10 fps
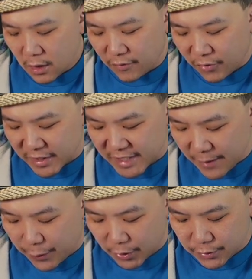For
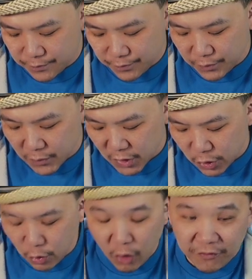example,
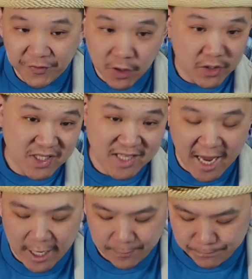you will feel the
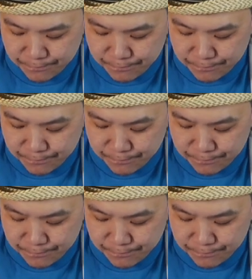same